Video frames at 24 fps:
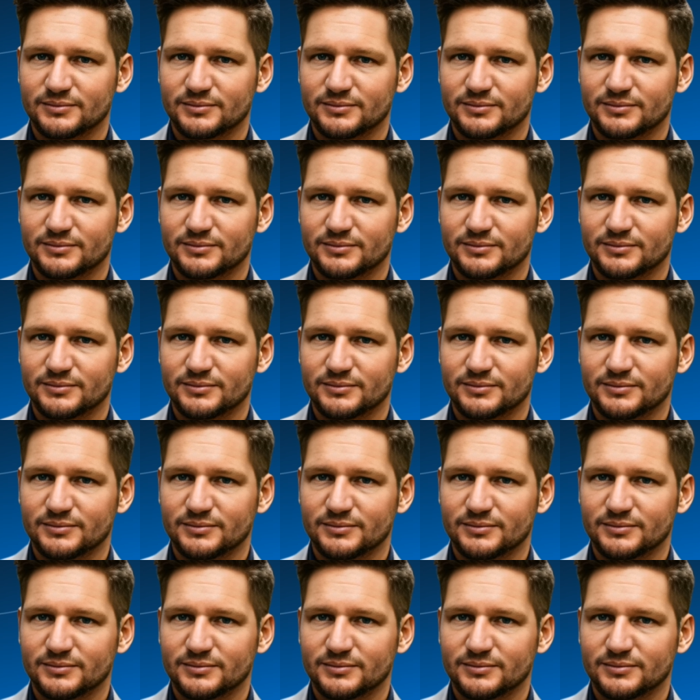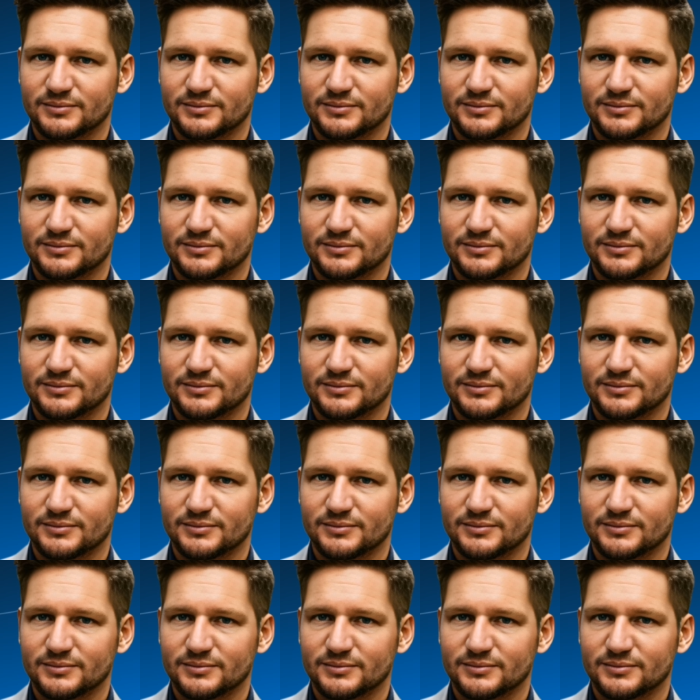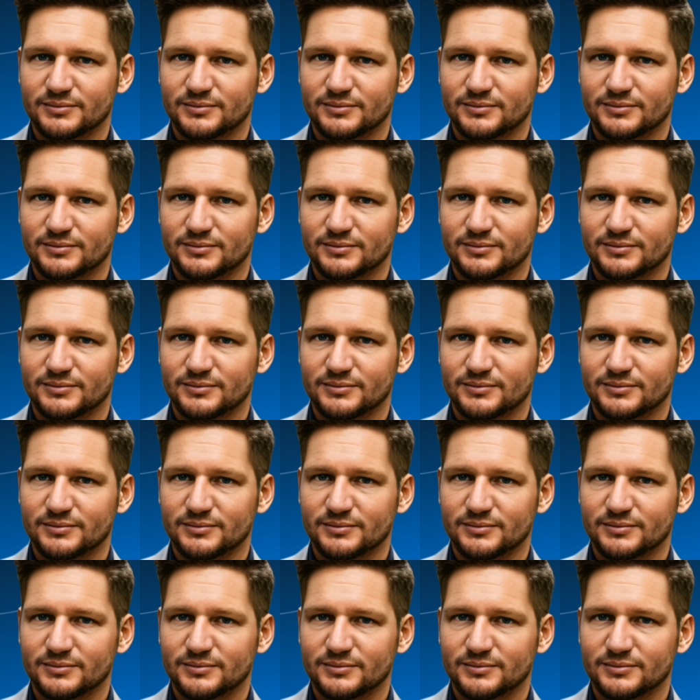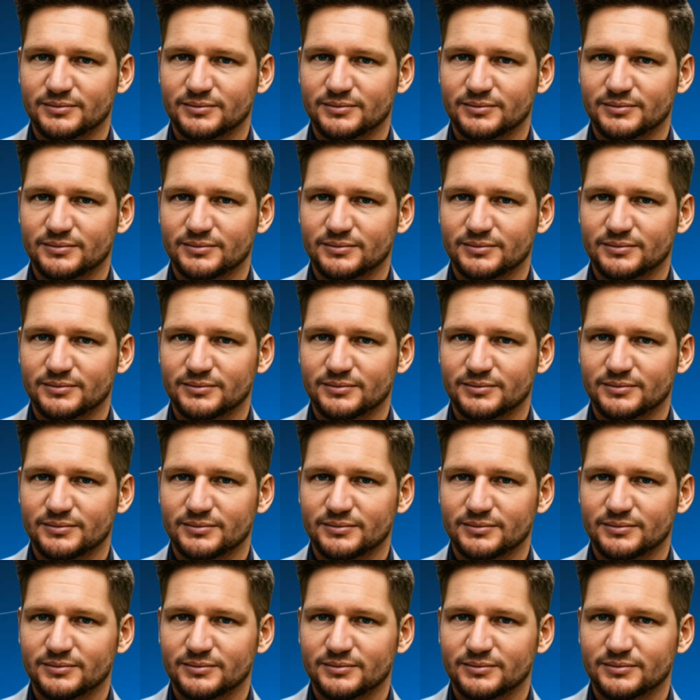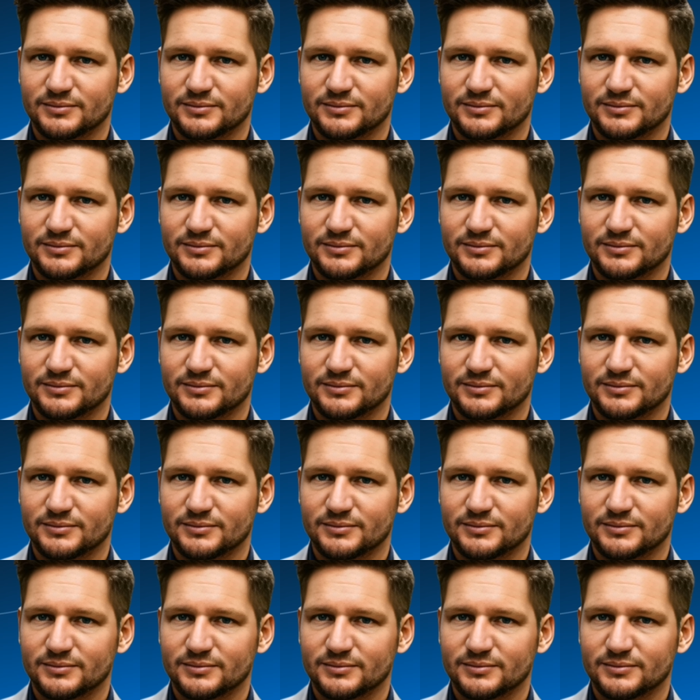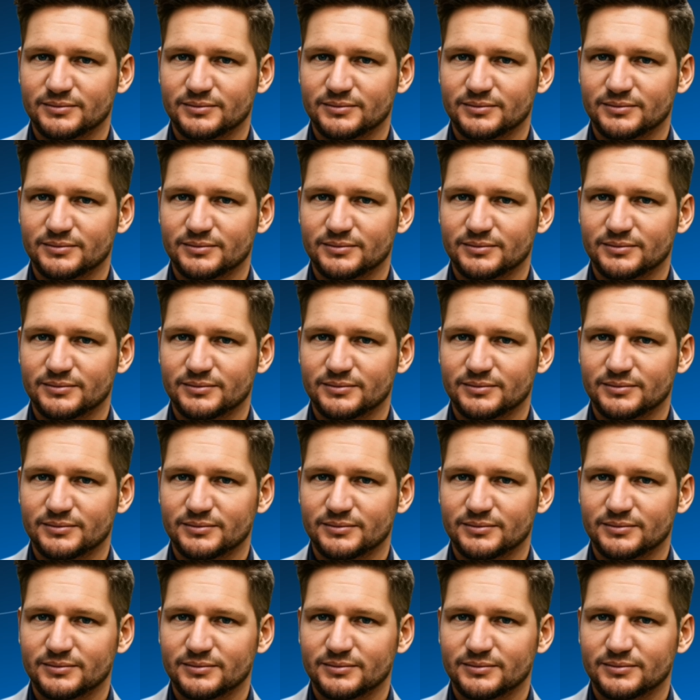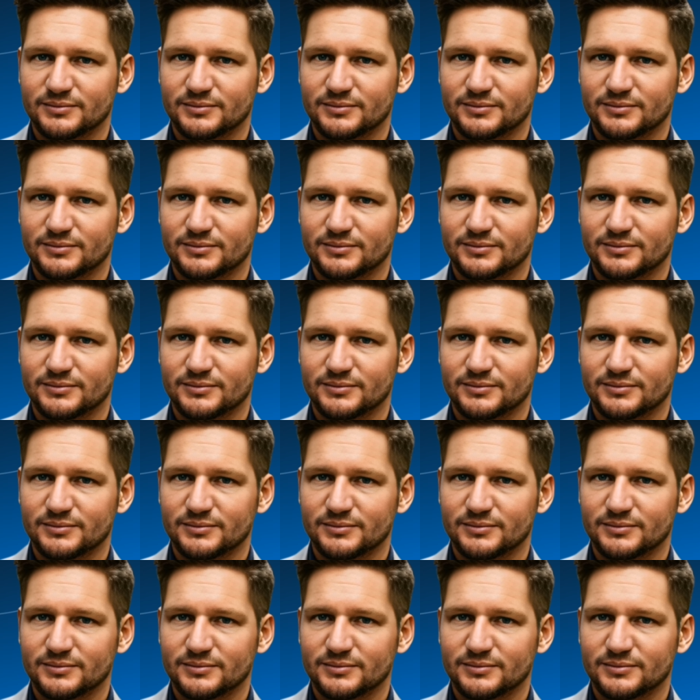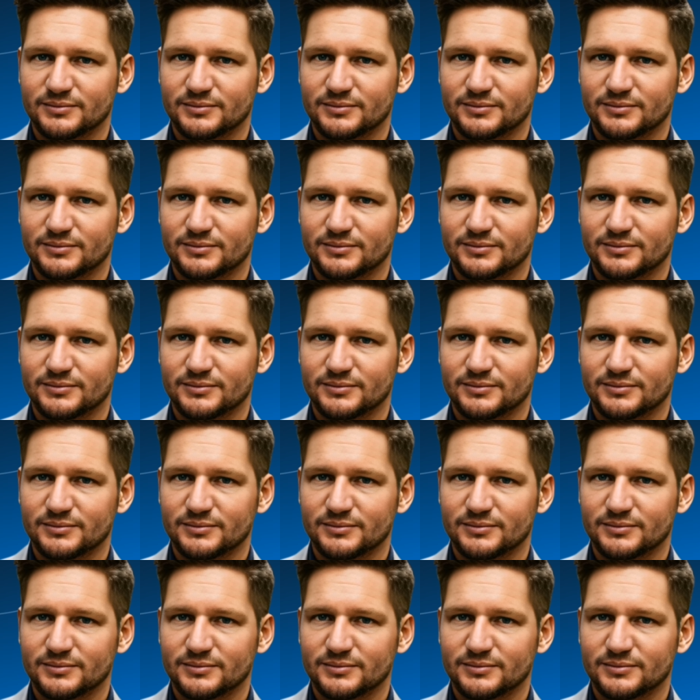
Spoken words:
(no lip movement)